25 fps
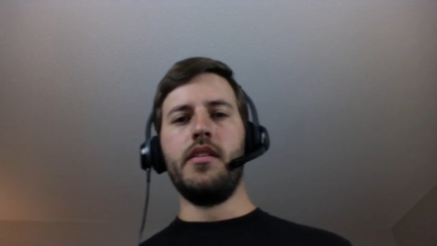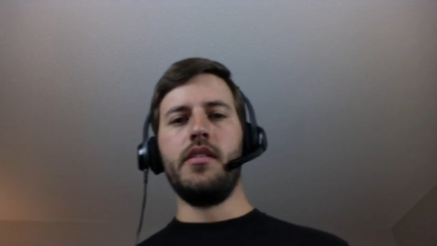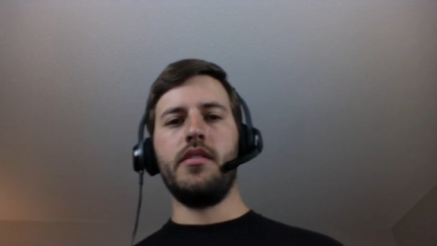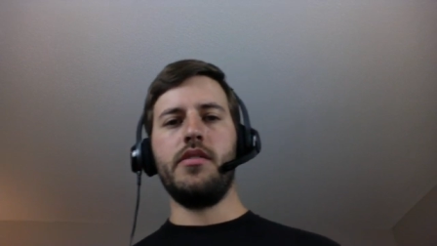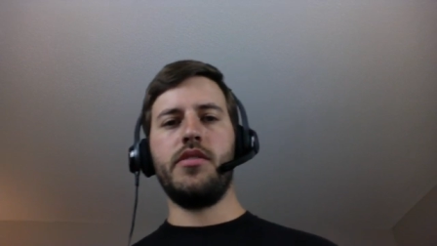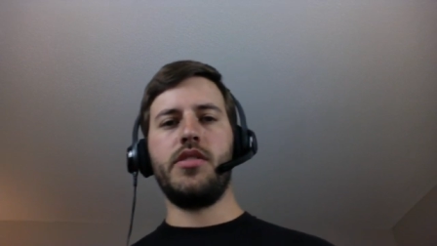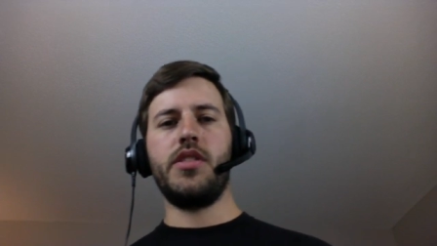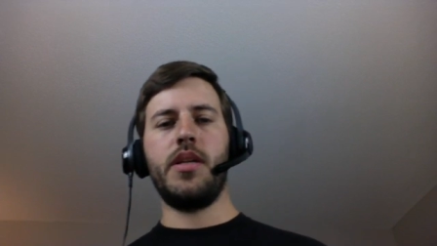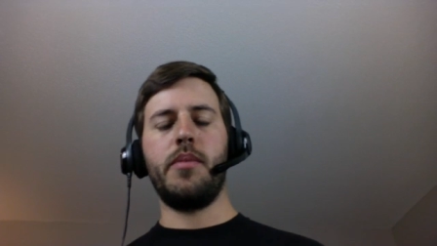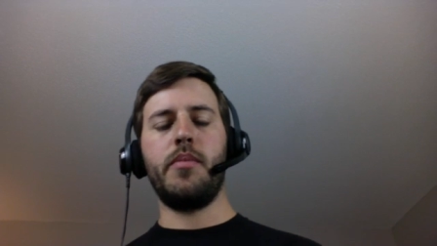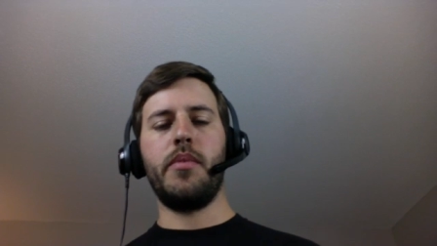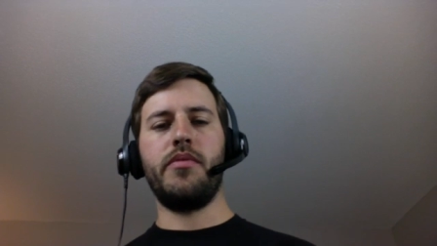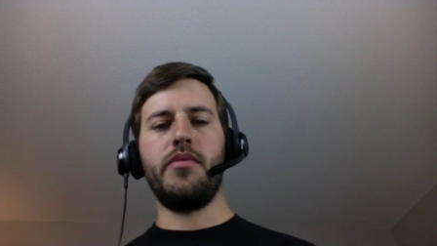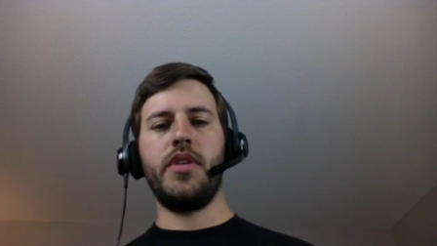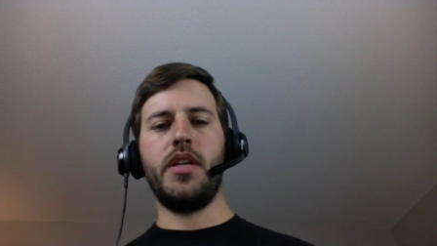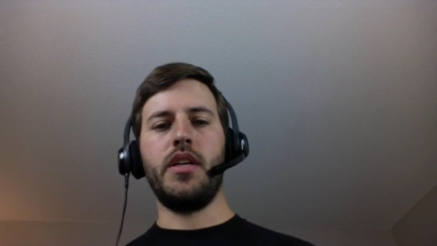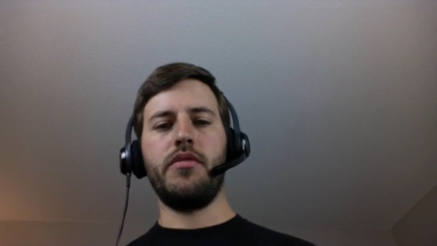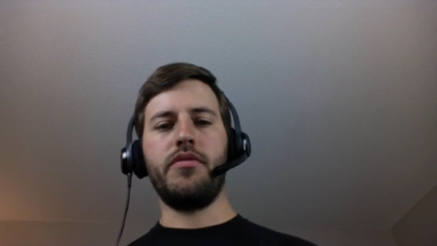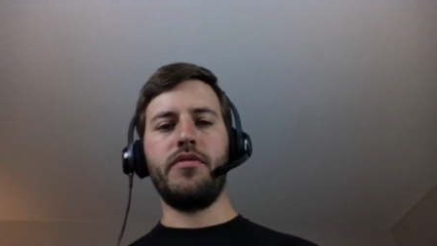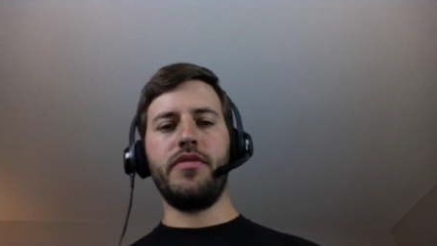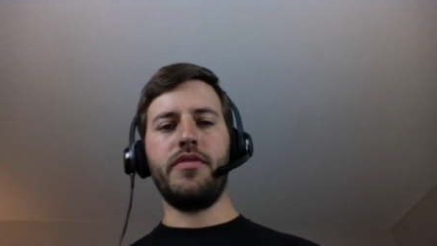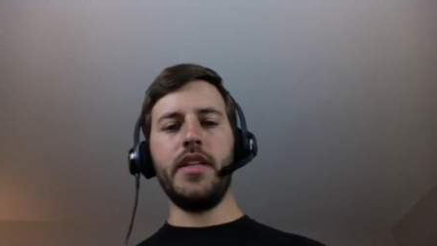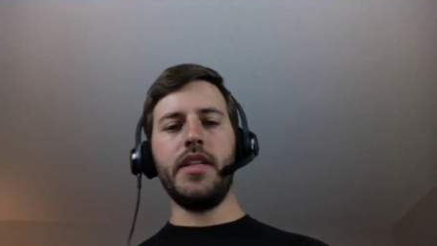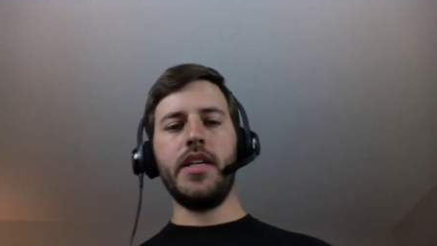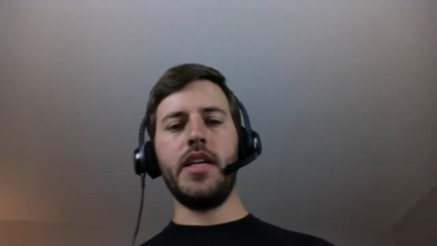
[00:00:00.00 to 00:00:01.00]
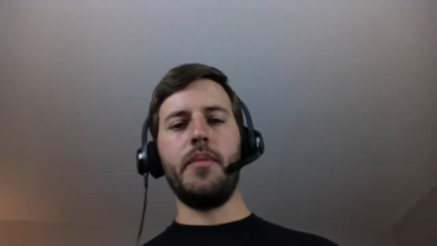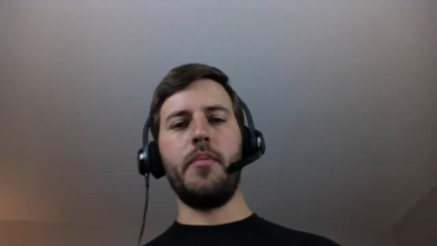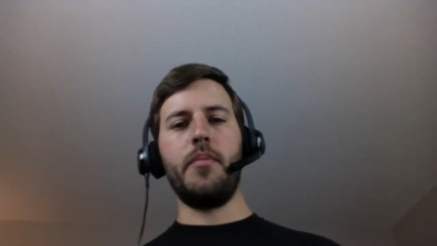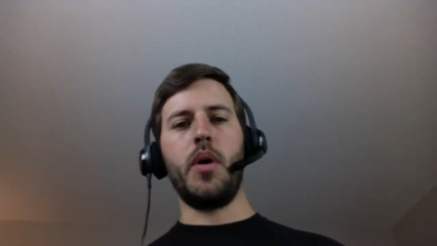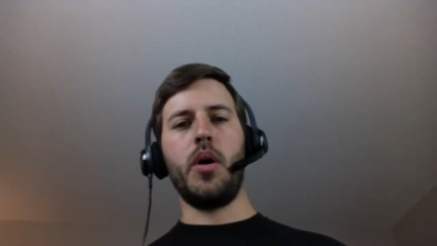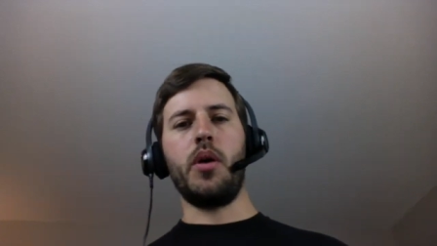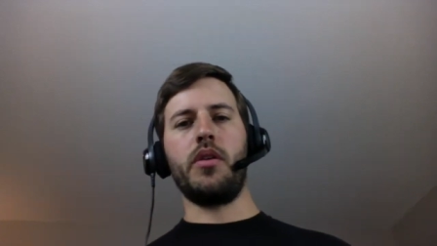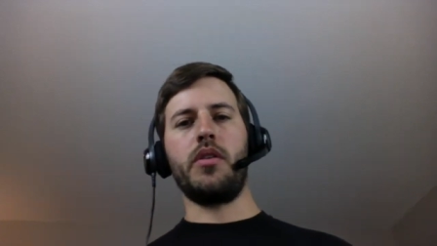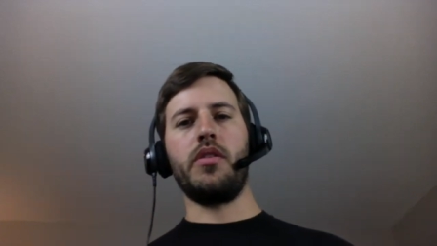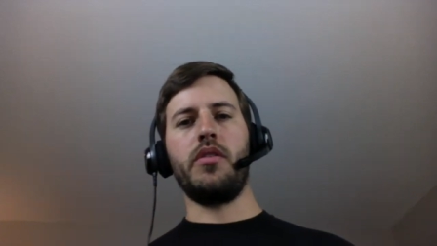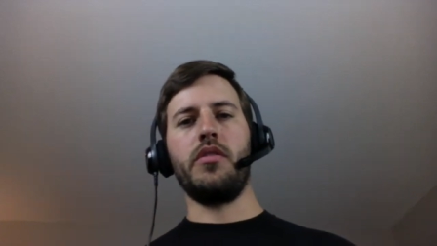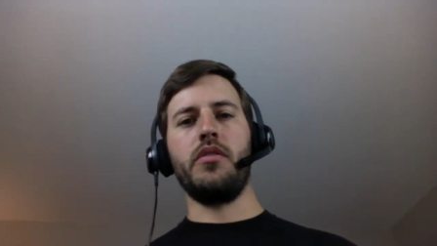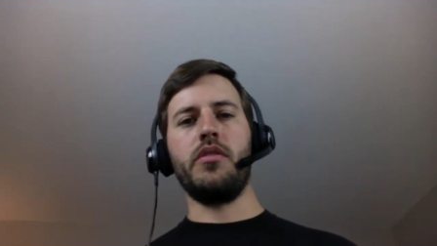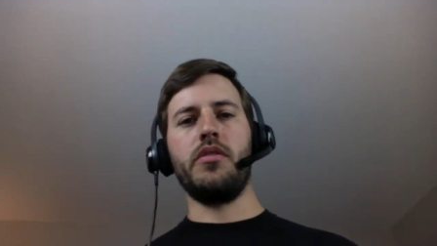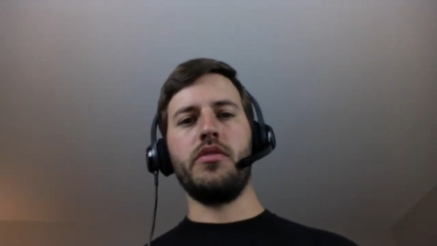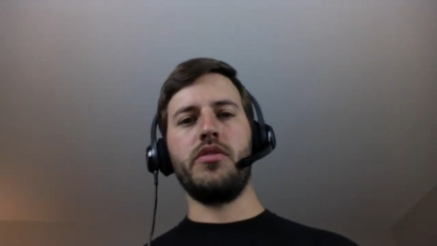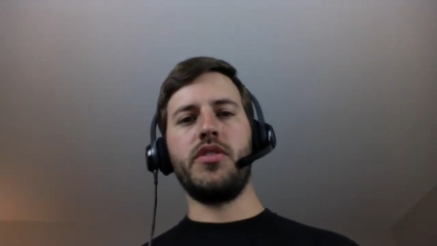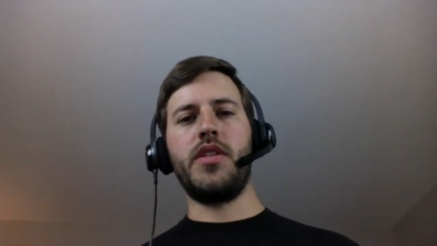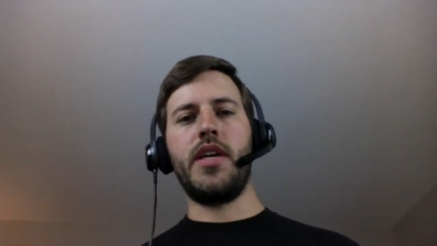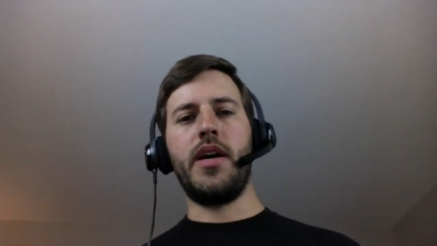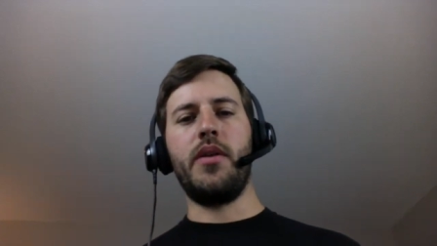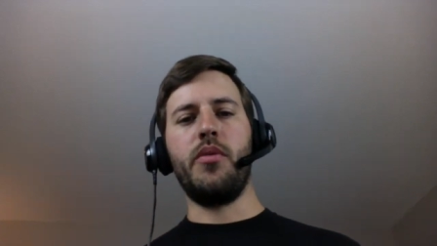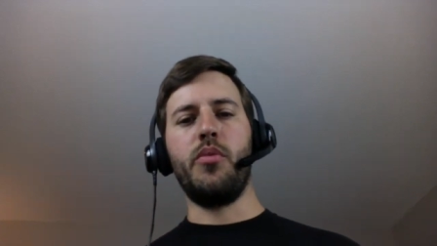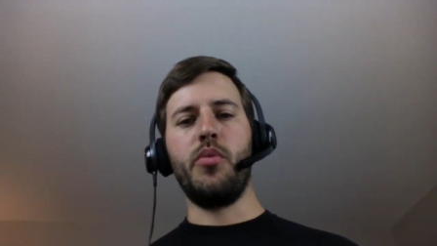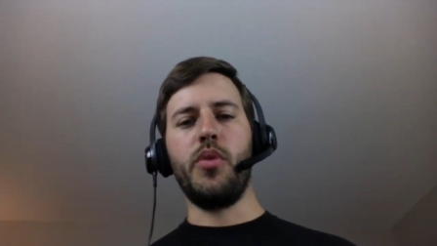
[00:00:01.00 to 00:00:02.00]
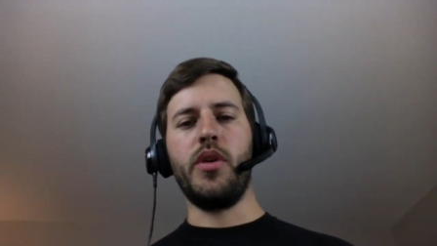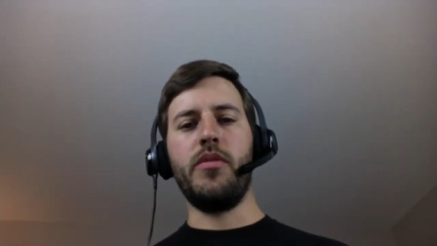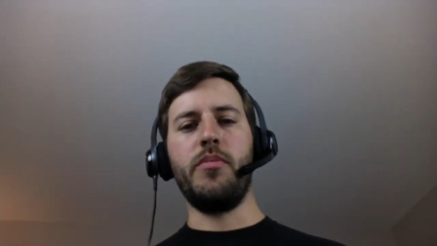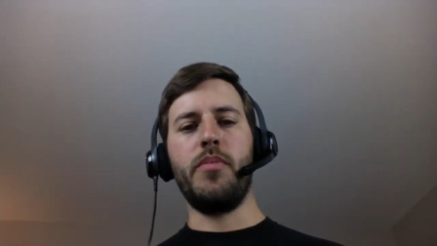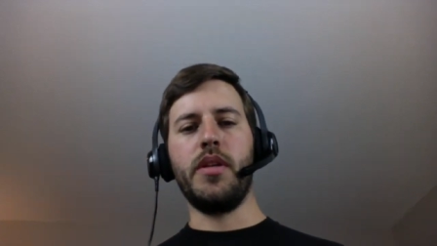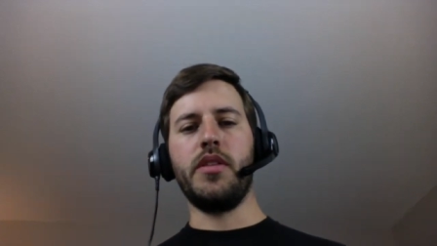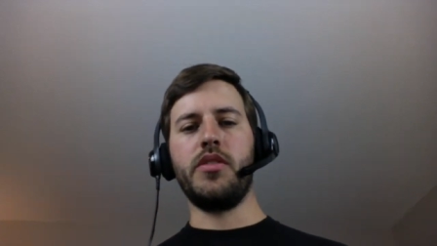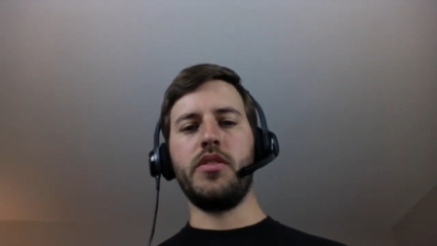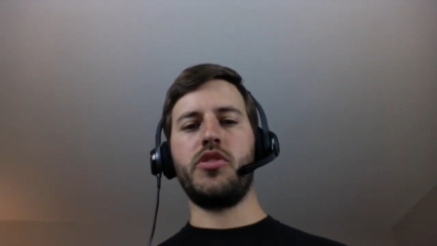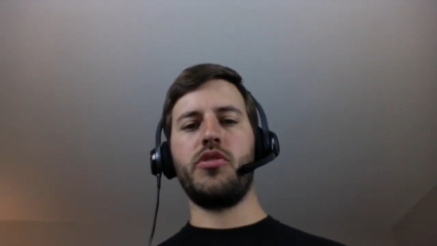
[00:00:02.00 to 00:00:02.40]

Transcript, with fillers: some of the affiliate marketers that we've been